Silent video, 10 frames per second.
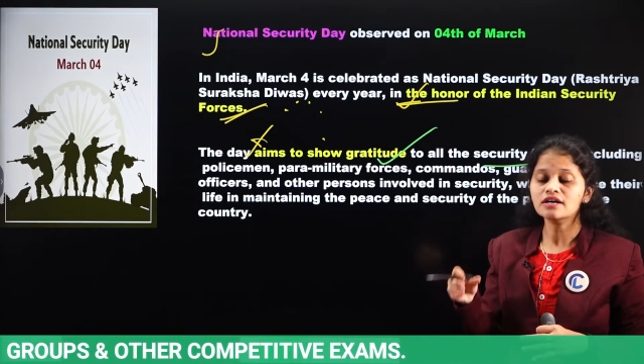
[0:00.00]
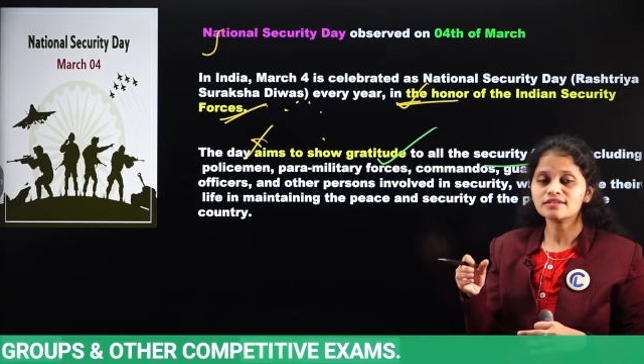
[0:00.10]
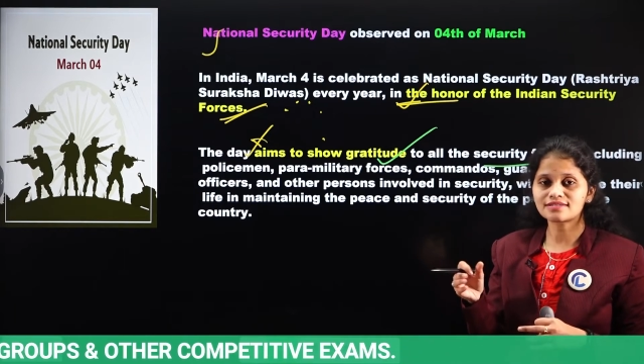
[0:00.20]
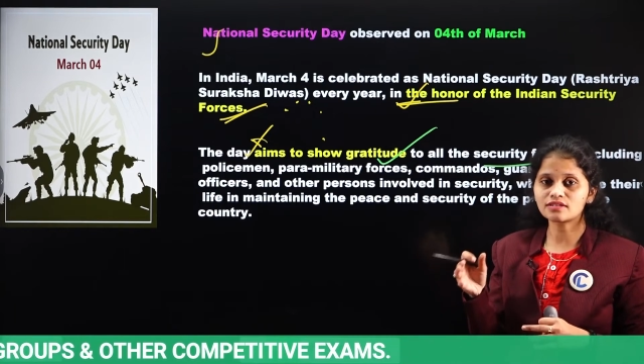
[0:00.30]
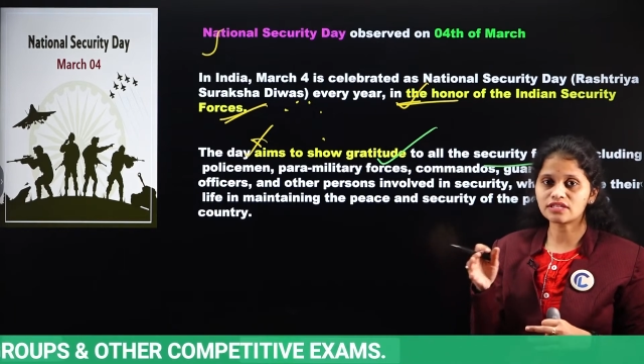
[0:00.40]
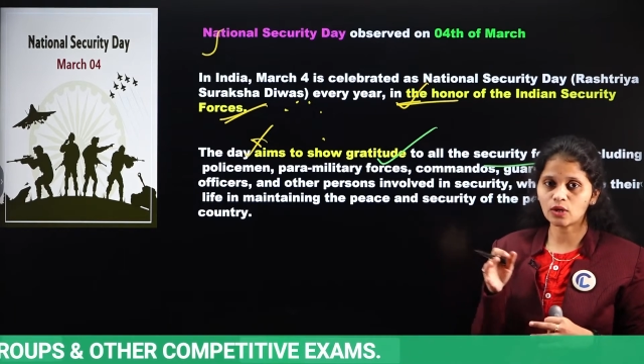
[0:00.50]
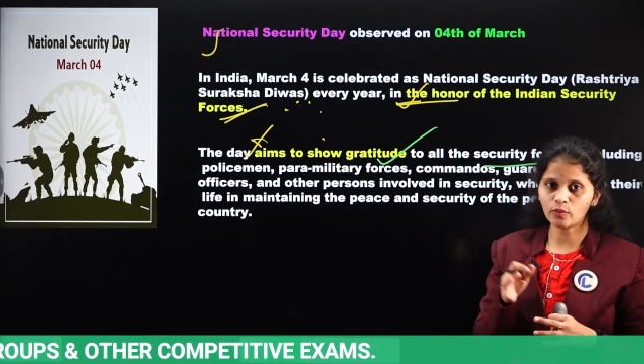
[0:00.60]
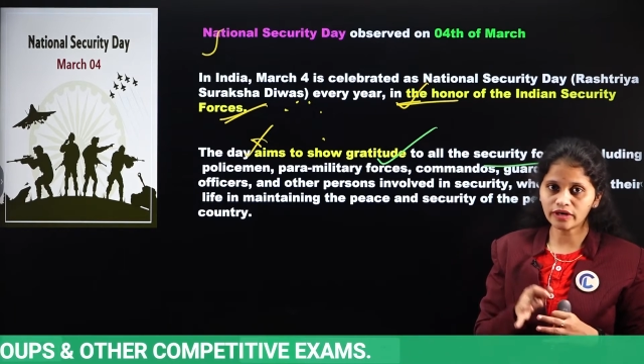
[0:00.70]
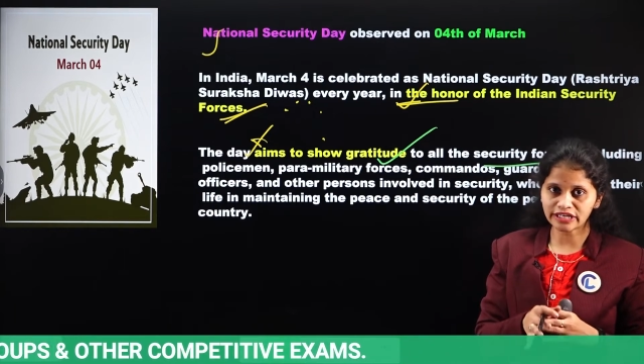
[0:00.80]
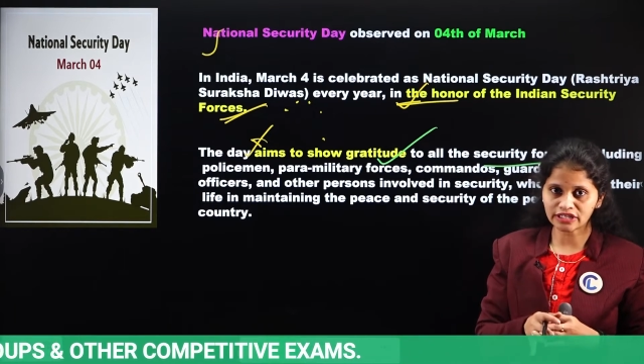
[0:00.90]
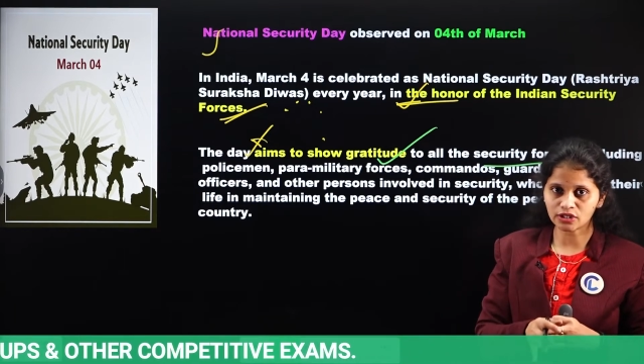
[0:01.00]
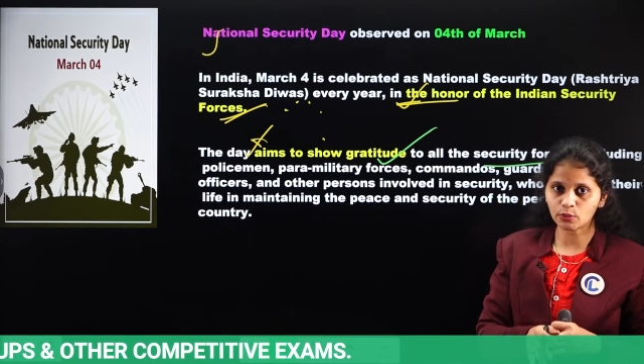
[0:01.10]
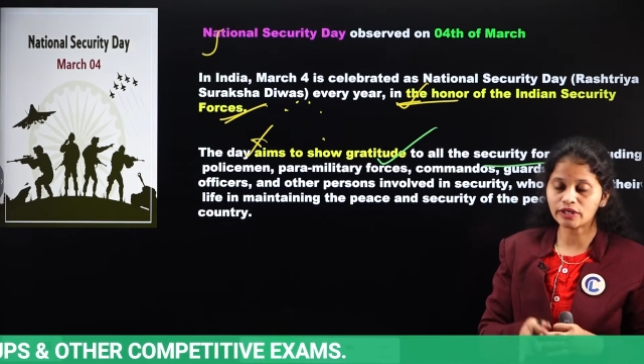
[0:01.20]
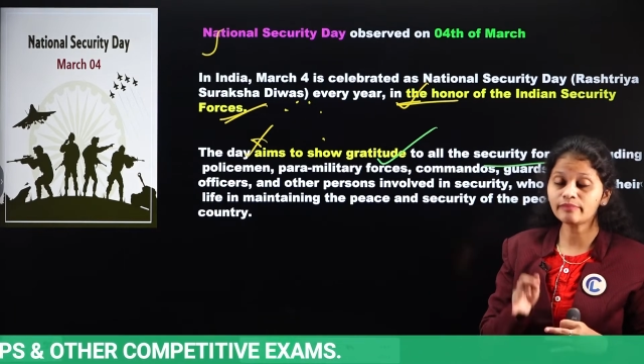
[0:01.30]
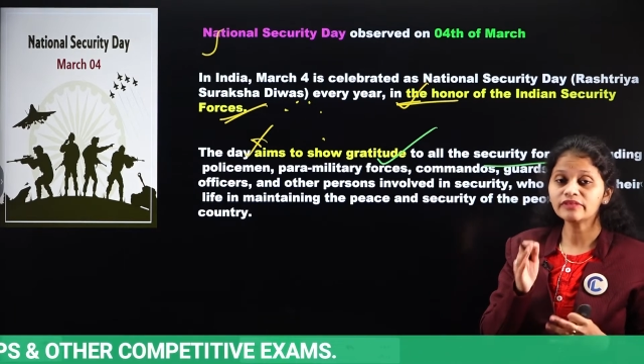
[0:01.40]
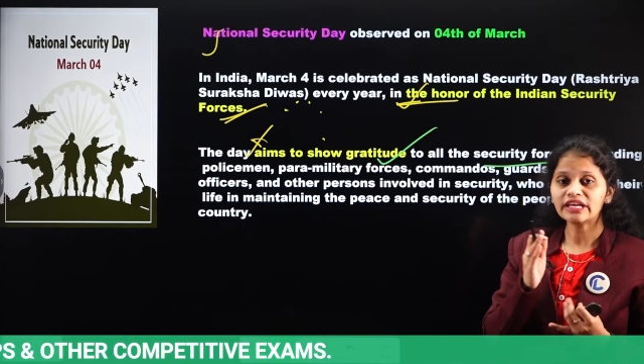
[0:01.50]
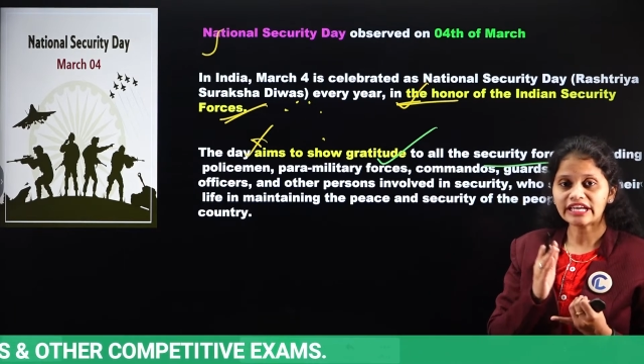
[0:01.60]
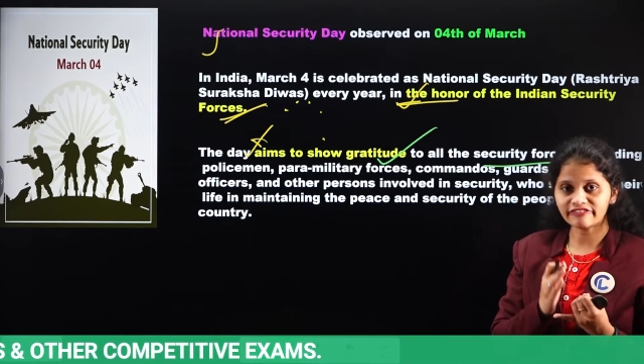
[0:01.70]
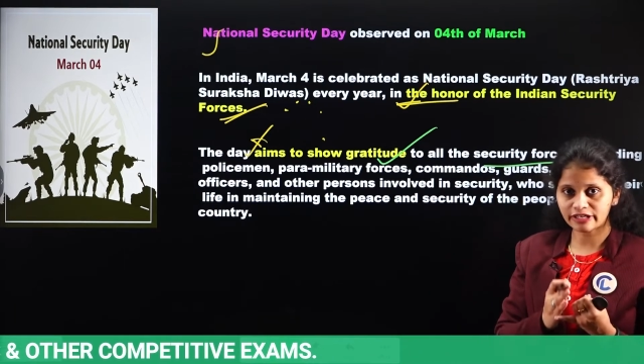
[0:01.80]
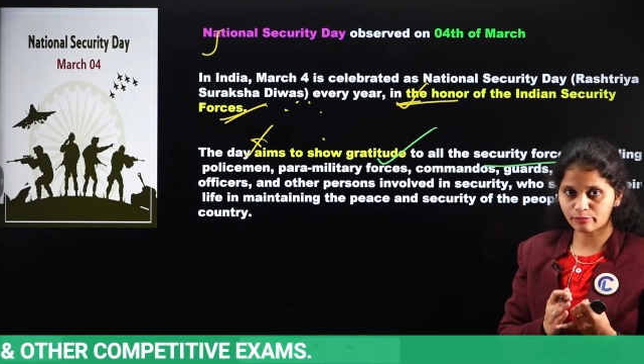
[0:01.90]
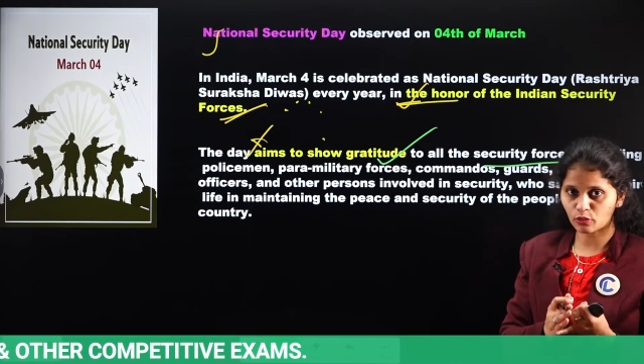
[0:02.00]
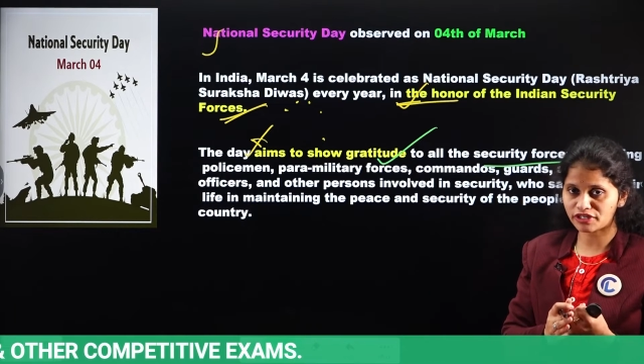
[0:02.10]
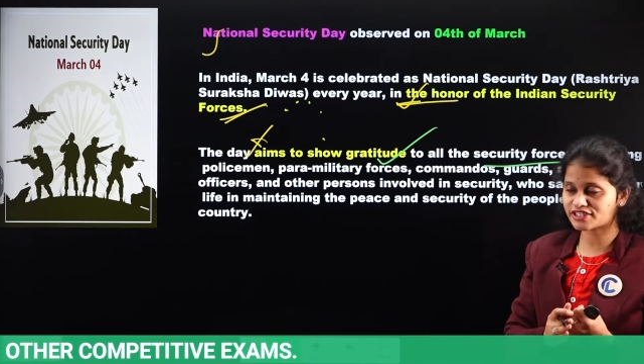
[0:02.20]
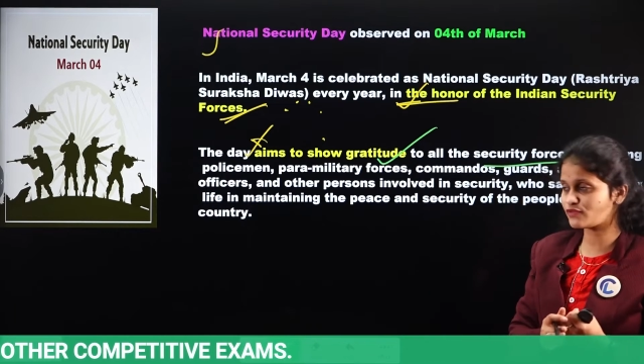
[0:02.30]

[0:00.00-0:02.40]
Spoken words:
So they were including even police